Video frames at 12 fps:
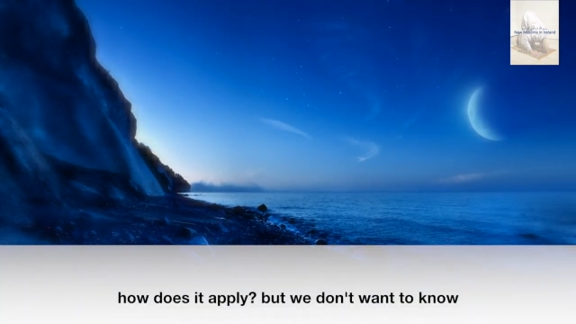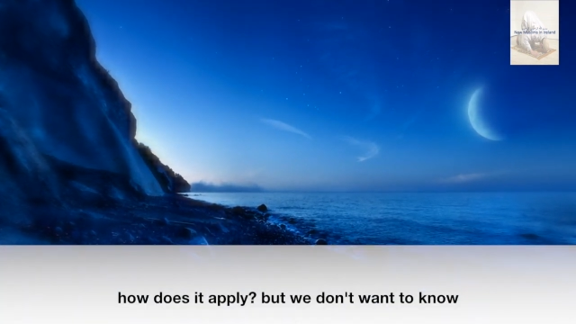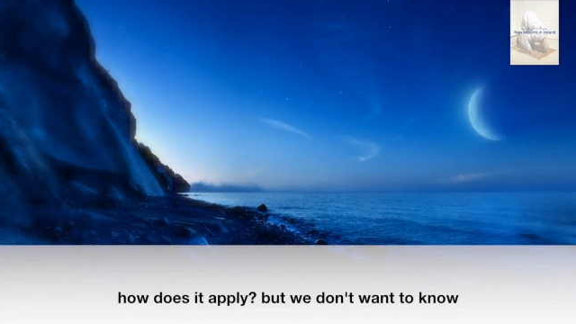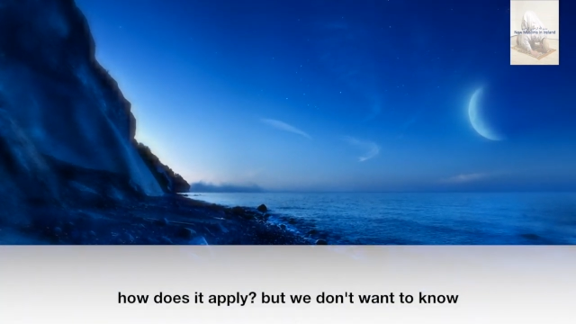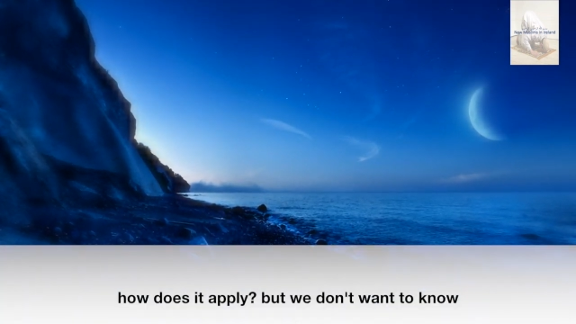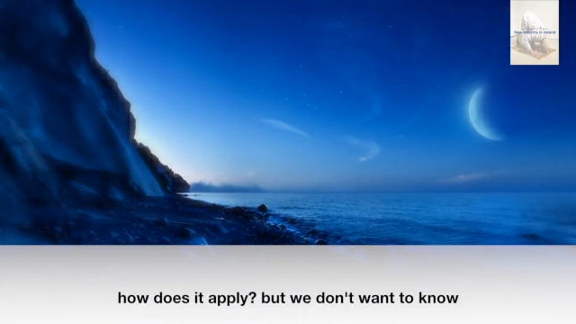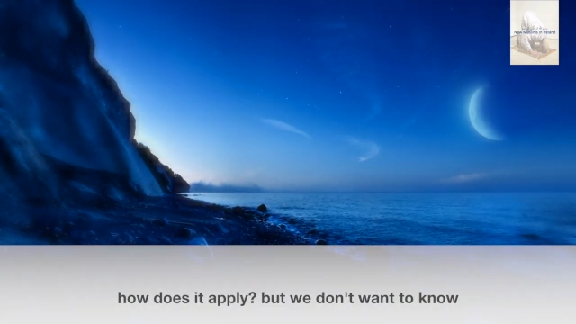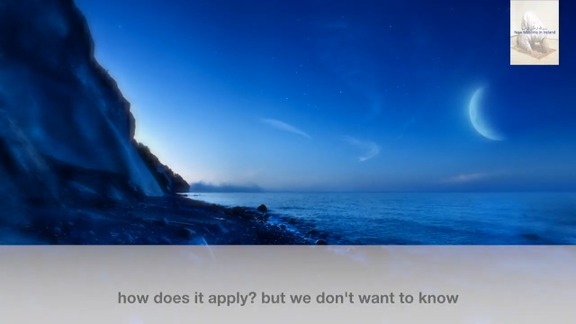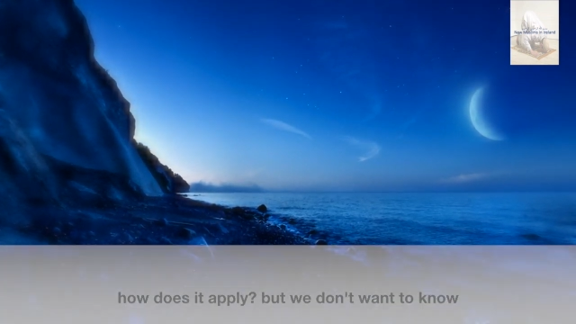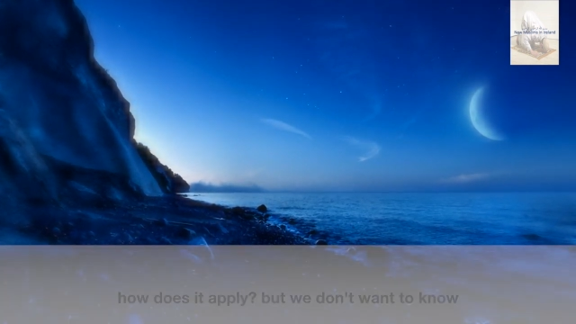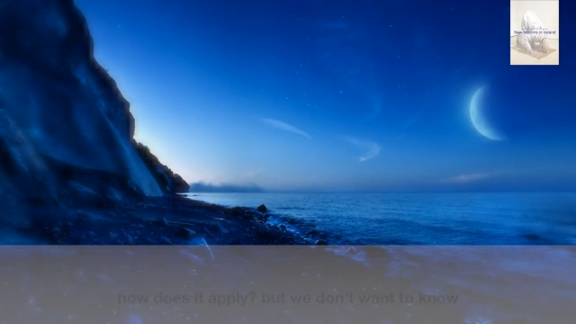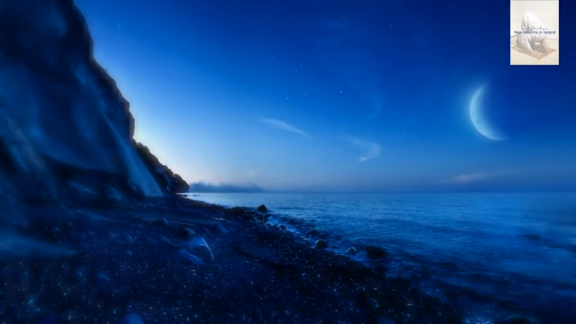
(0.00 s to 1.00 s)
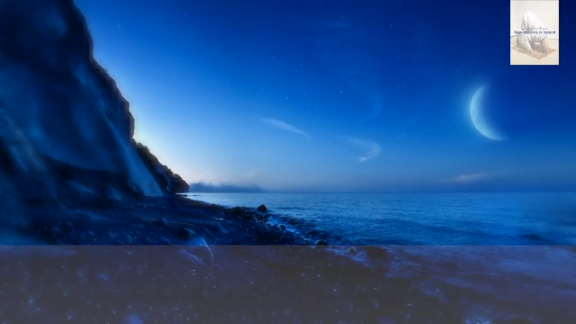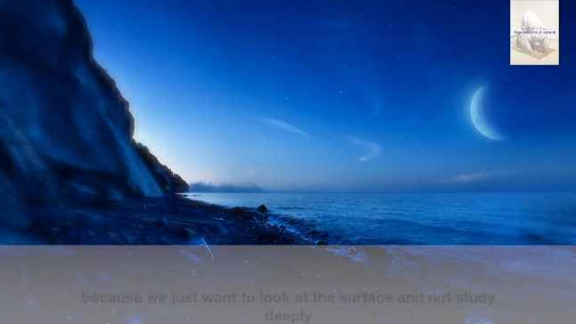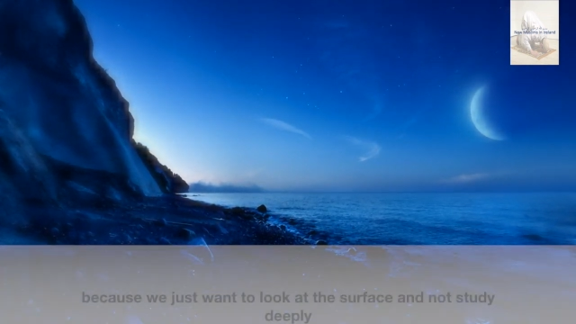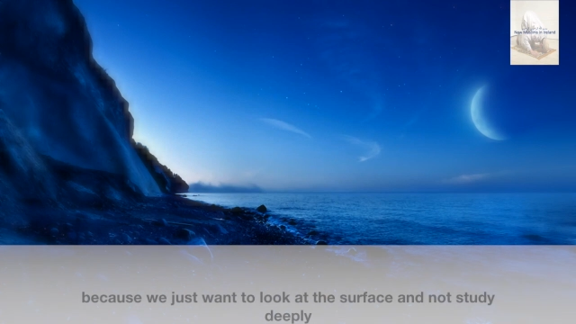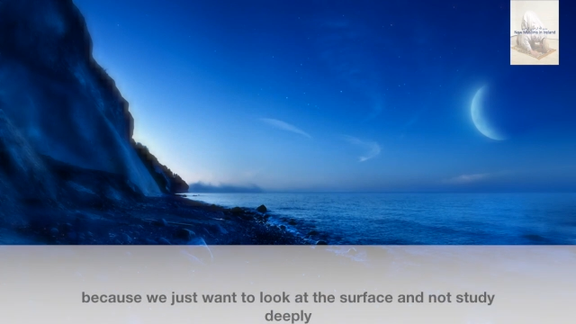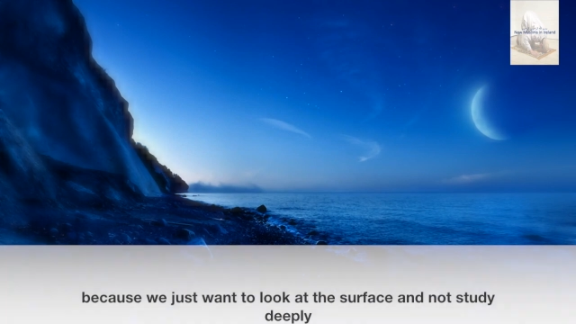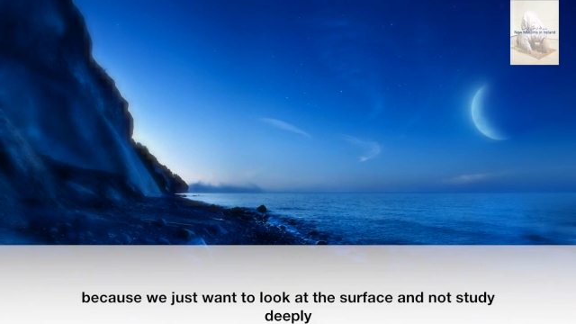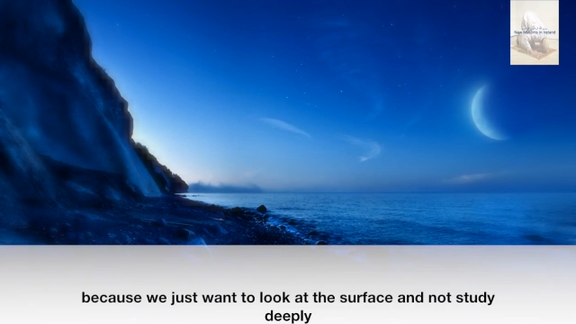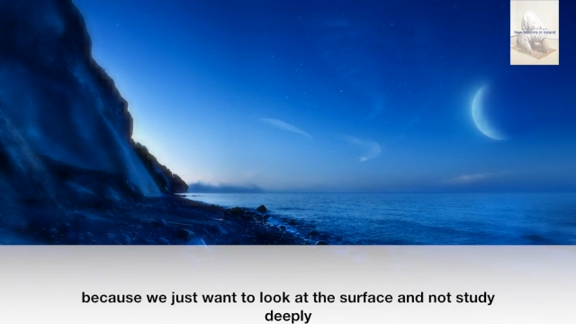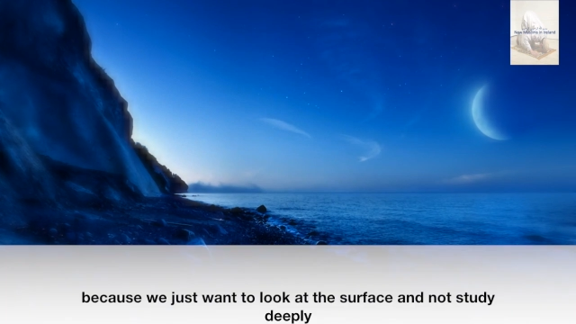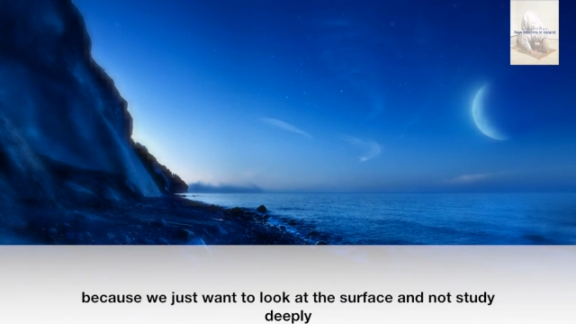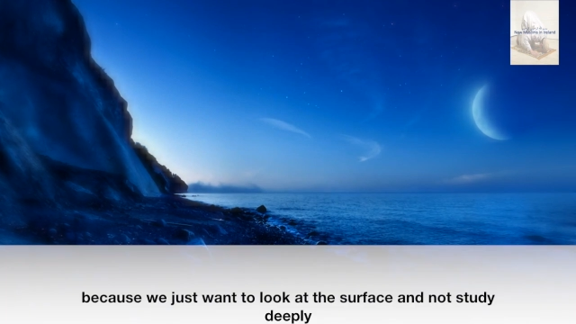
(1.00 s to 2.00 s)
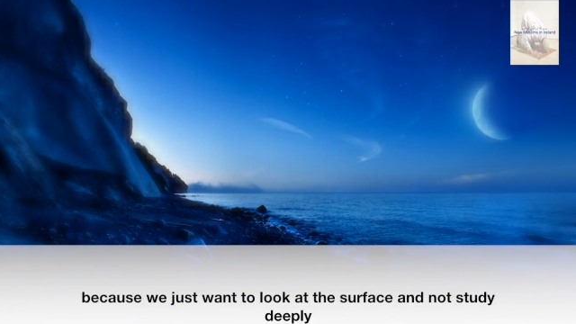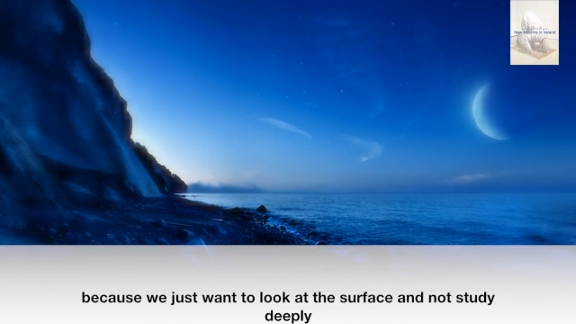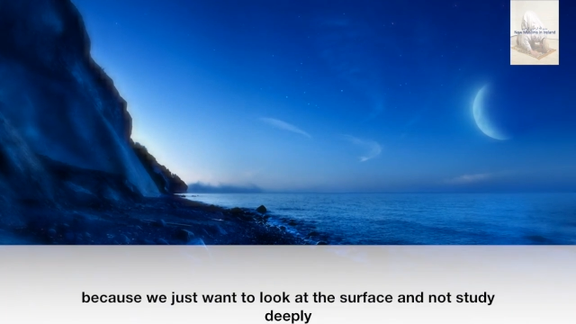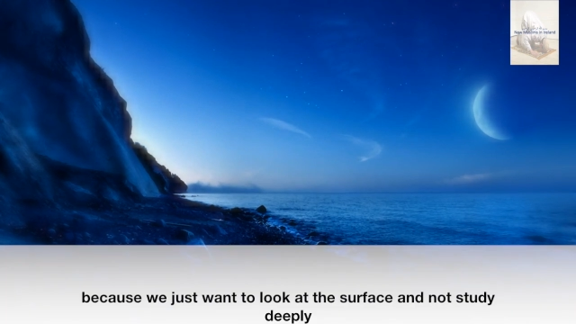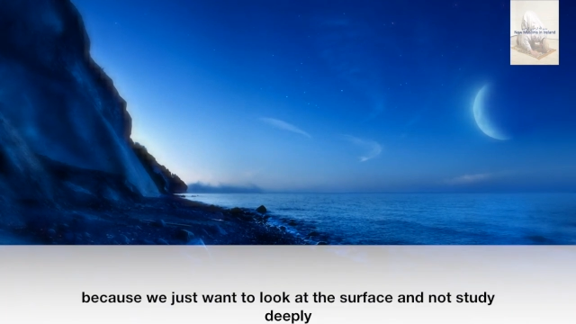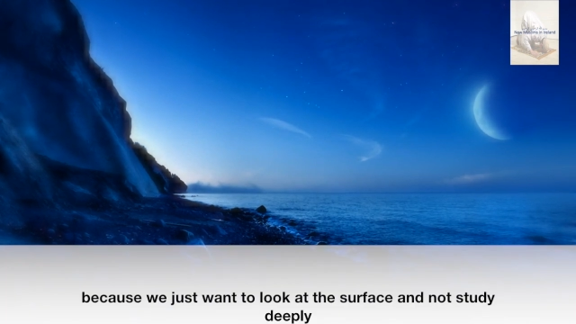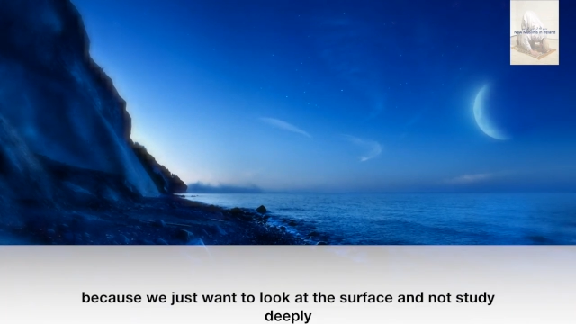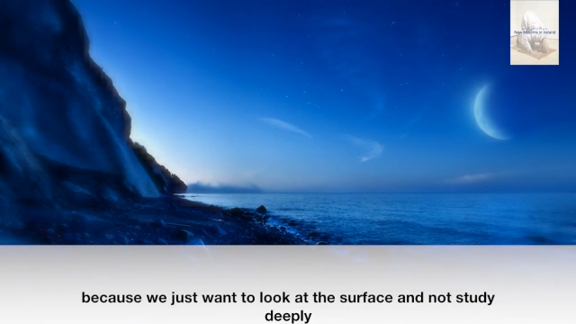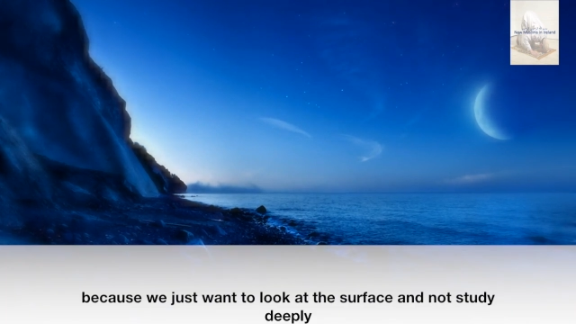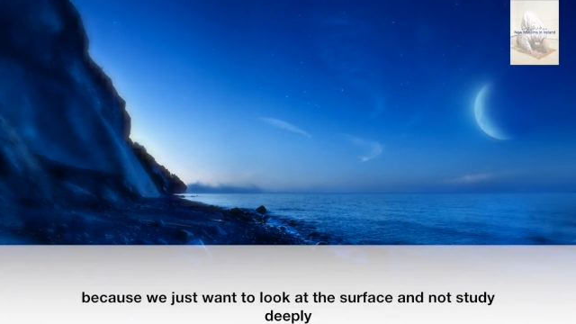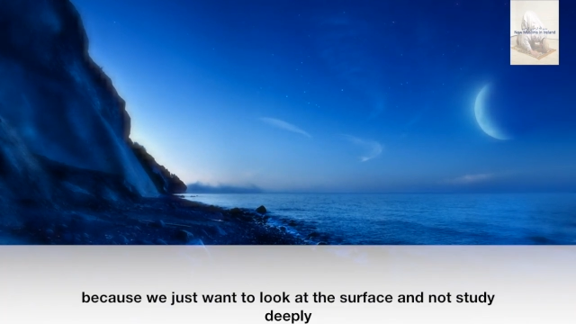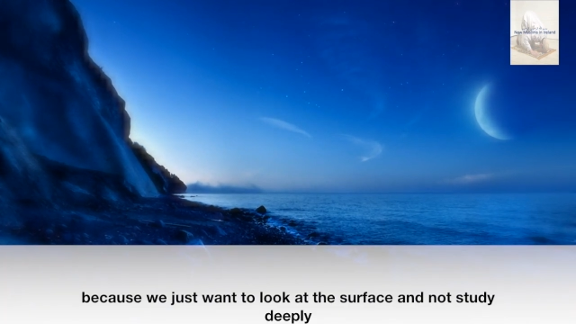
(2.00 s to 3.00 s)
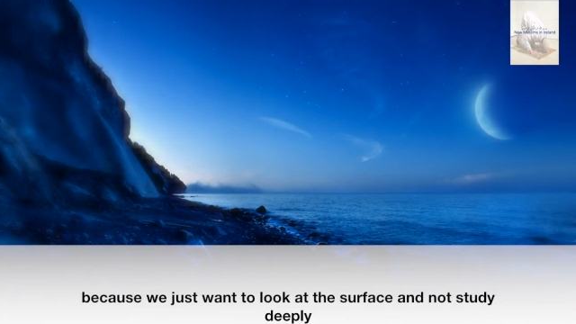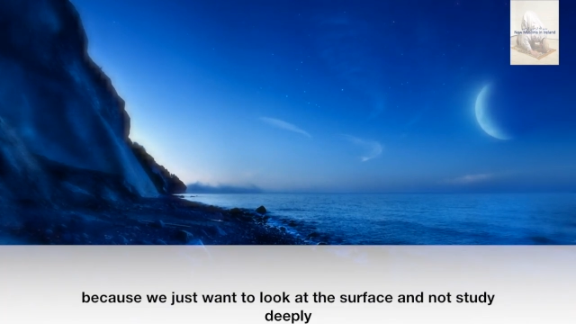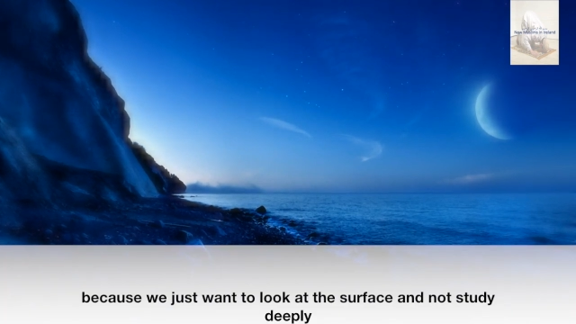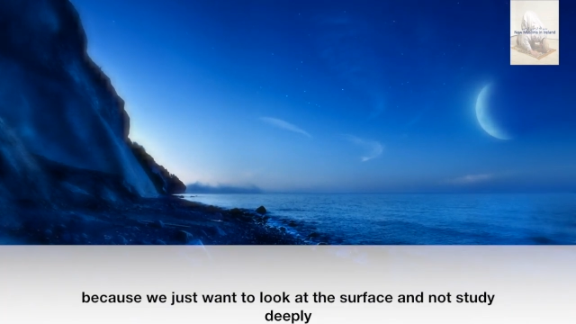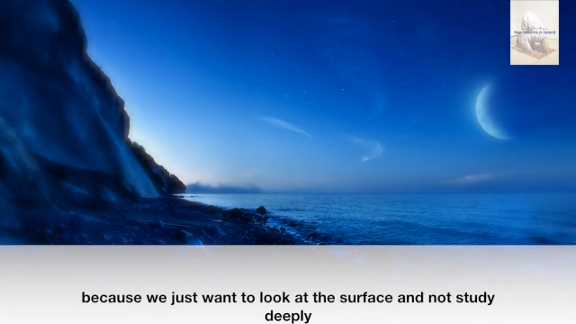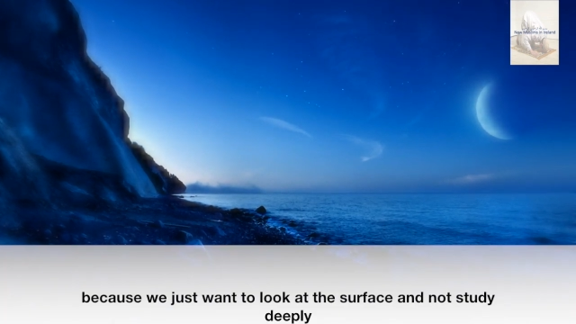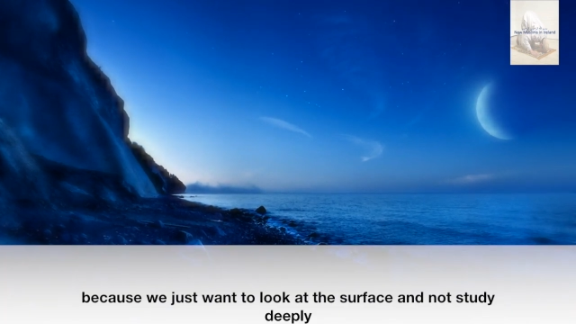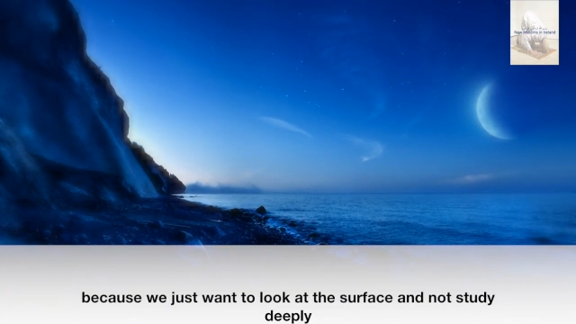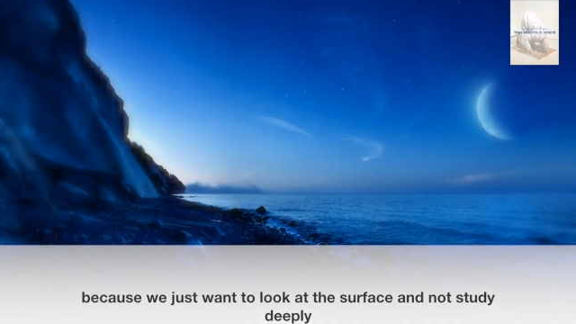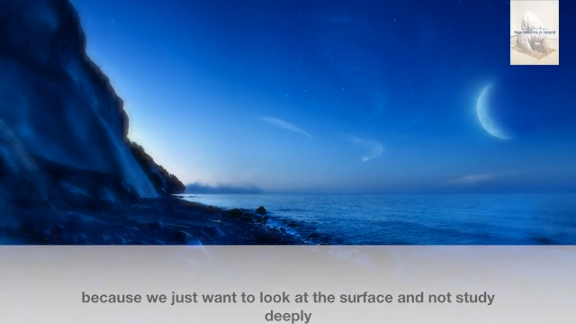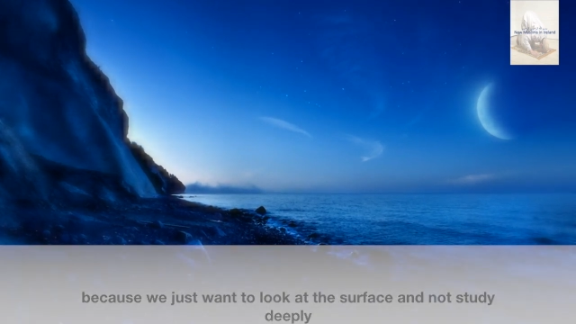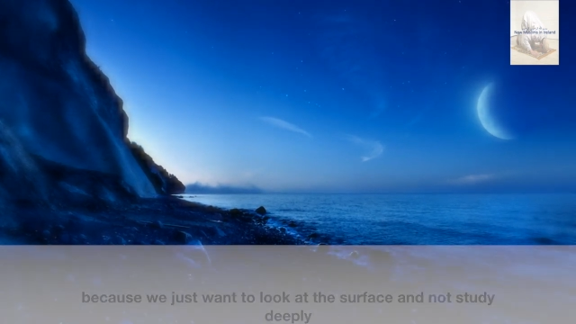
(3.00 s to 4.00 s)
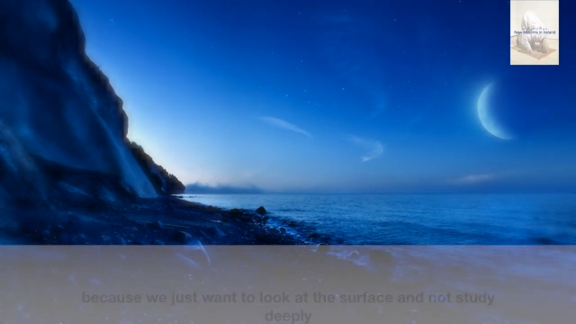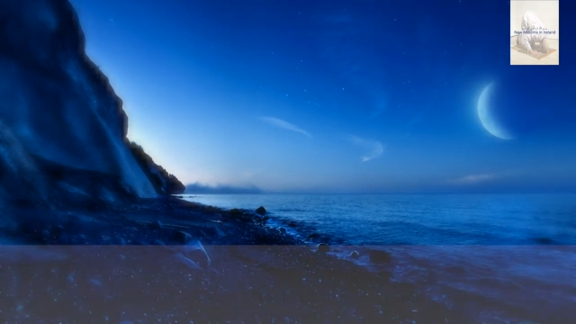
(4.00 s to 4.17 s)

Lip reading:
(no speaker visible)